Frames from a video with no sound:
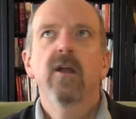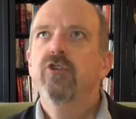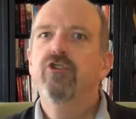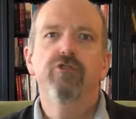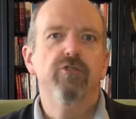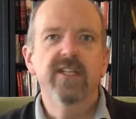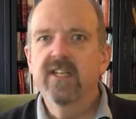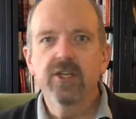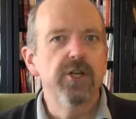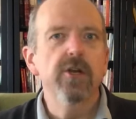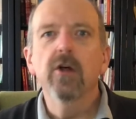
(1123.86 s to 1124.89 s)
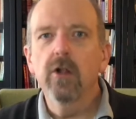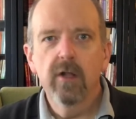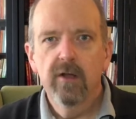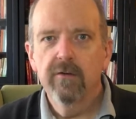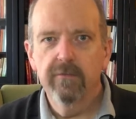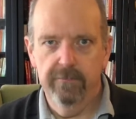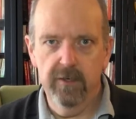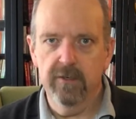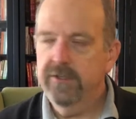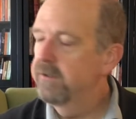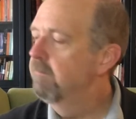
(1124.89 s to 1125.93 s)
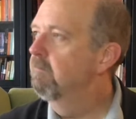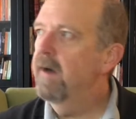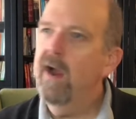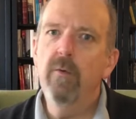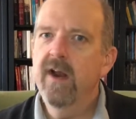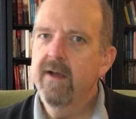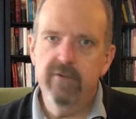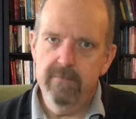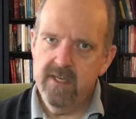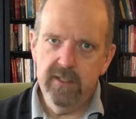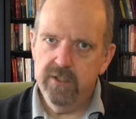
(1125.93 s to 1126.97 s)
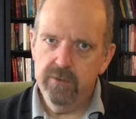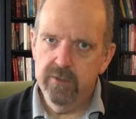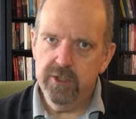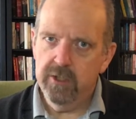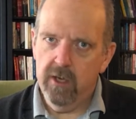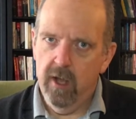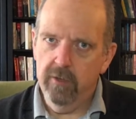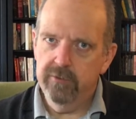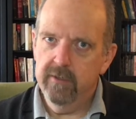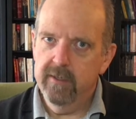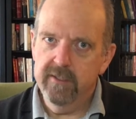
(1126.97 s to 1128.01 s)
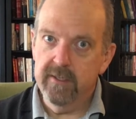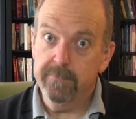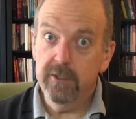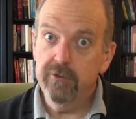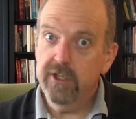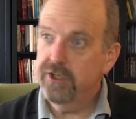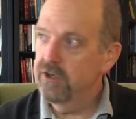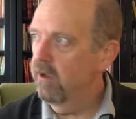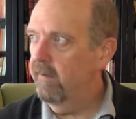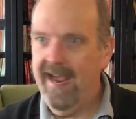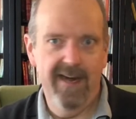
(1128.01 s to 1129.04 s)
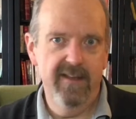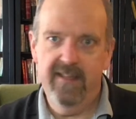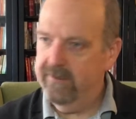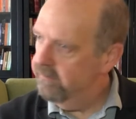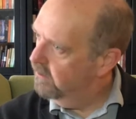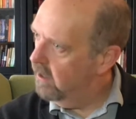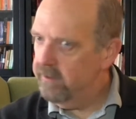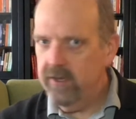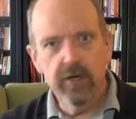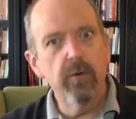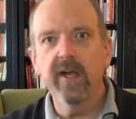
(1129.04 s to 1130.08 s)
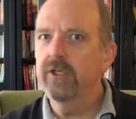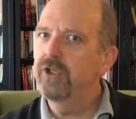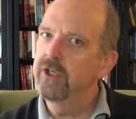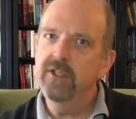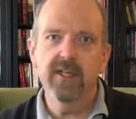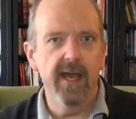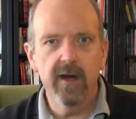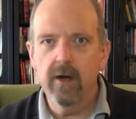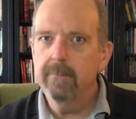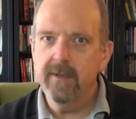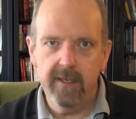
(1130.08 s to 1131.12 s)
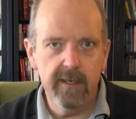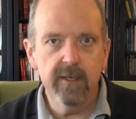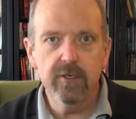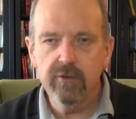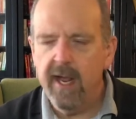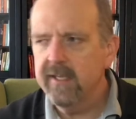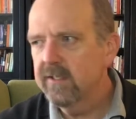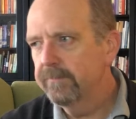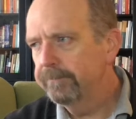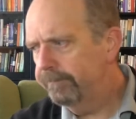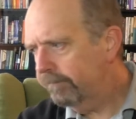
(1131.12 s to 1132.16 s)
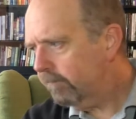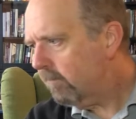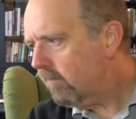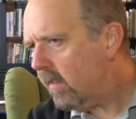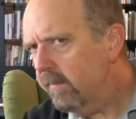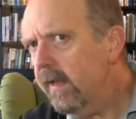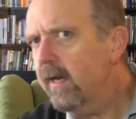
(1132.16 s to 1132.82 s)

traditional verse by whatever means you wish to call something traditional? And those are the questions that are being addressed. Then